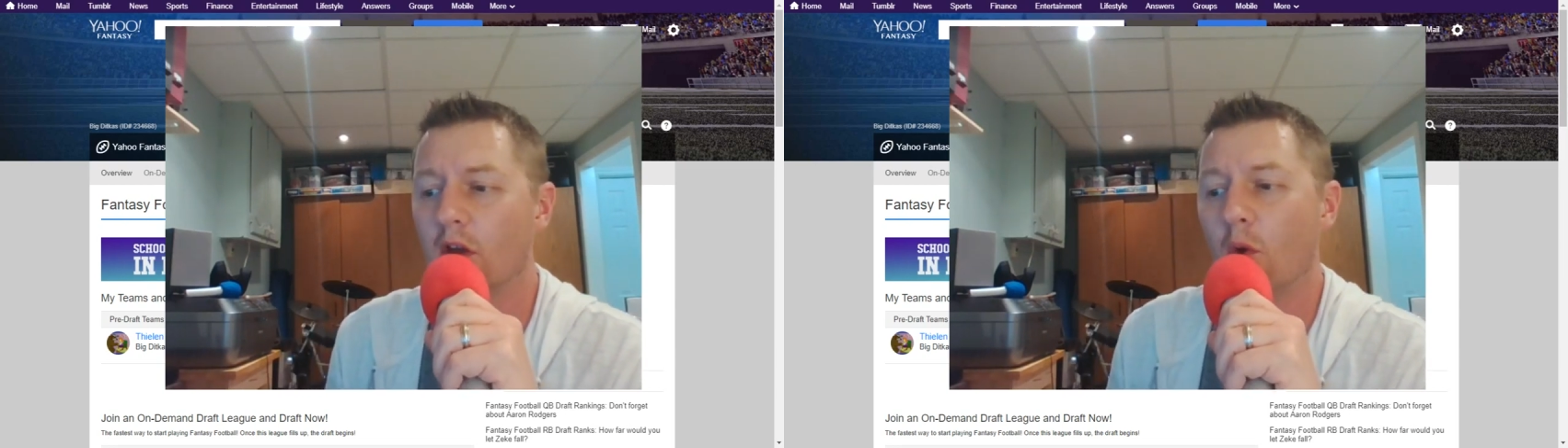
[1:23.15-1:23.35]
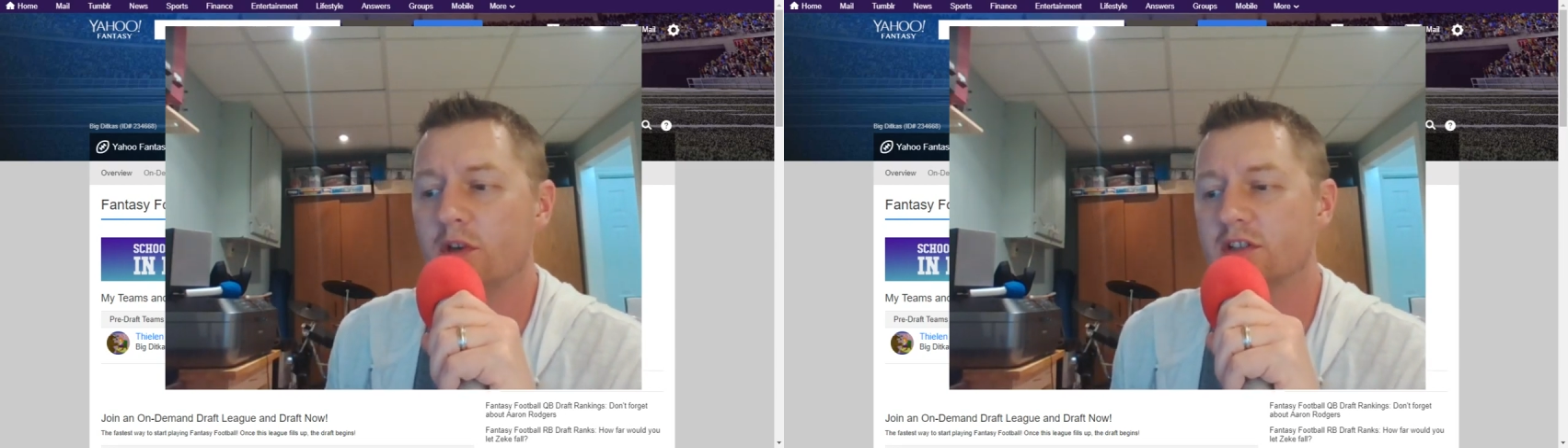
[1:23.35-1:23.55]

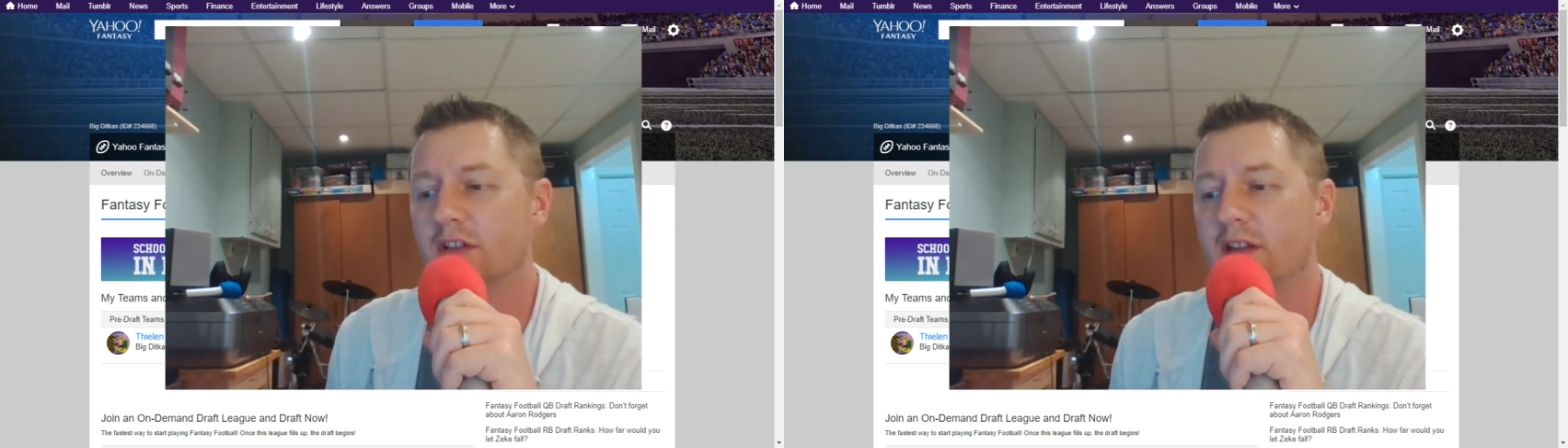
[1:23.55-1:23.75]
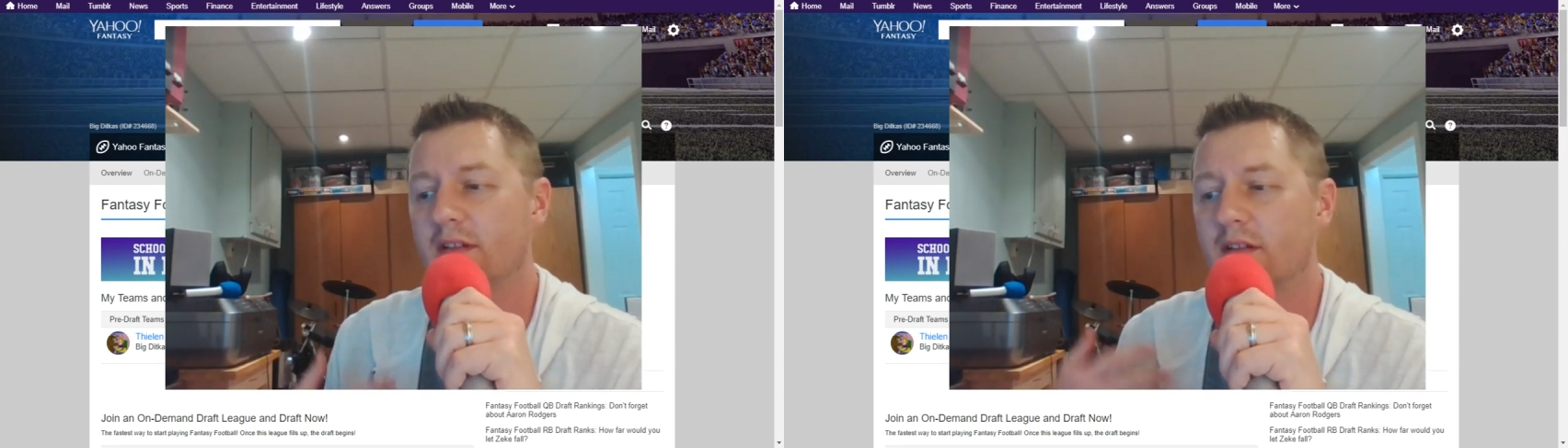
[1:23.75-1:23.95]
which
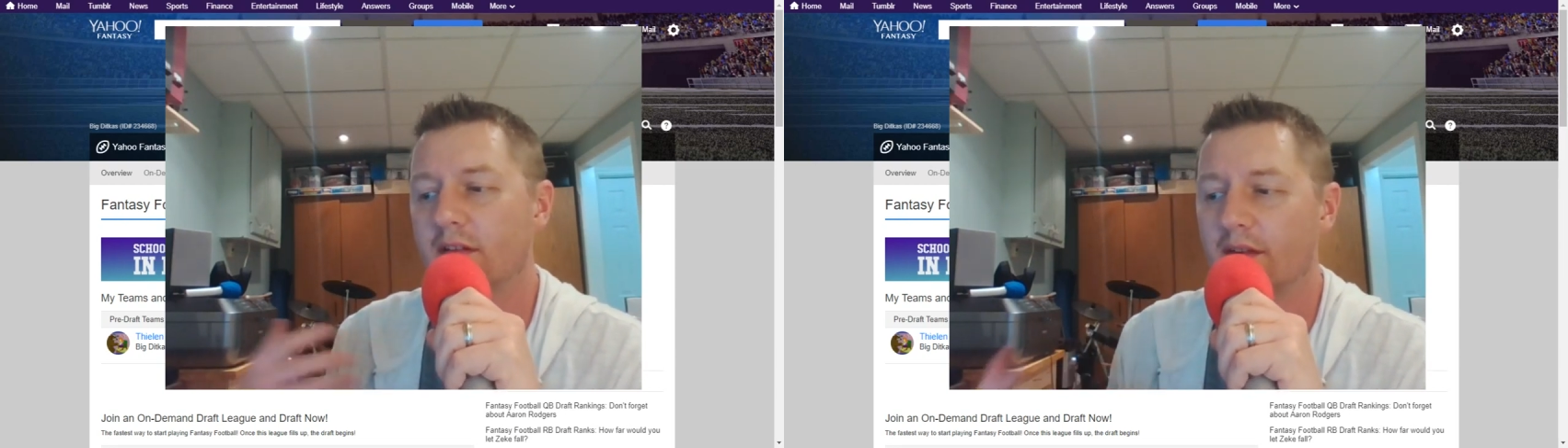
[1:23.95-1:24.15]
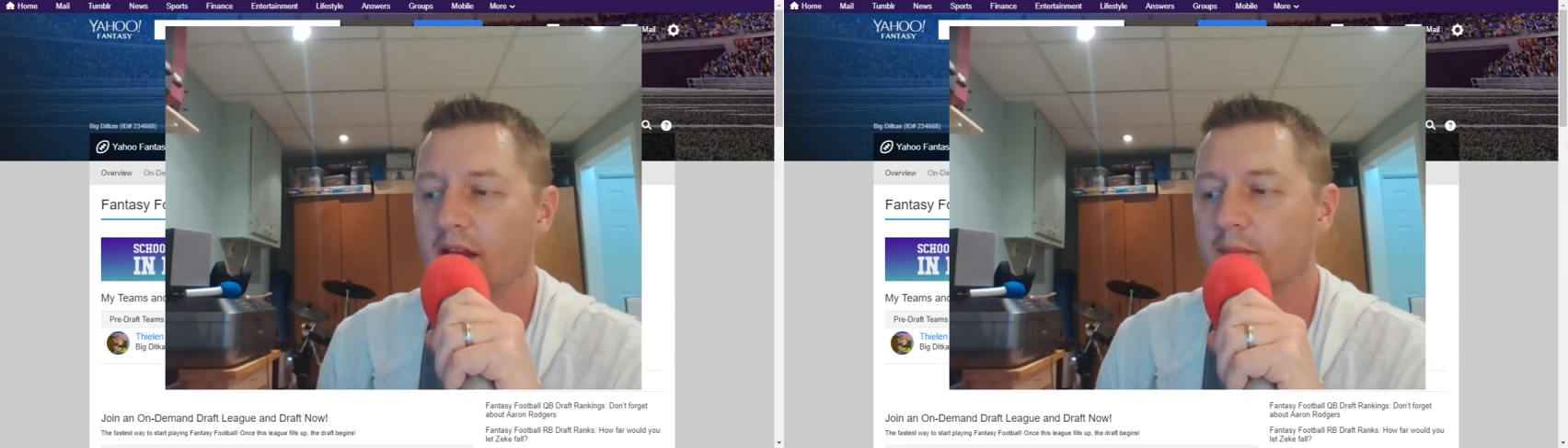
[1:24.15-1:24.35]
leads into
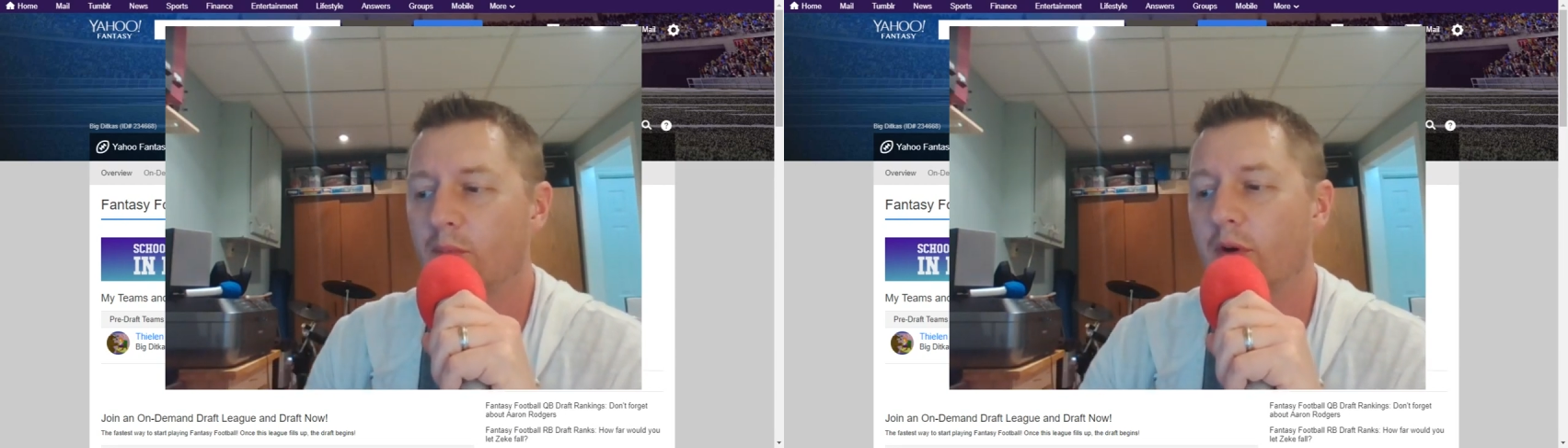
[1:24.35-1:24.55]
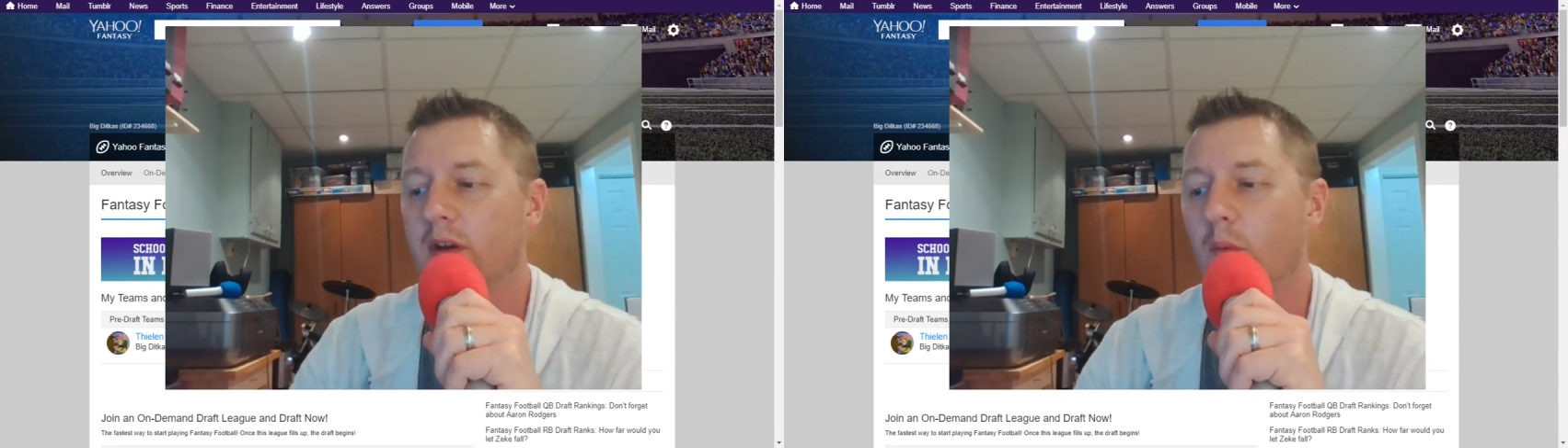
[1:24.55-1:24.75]
the next point,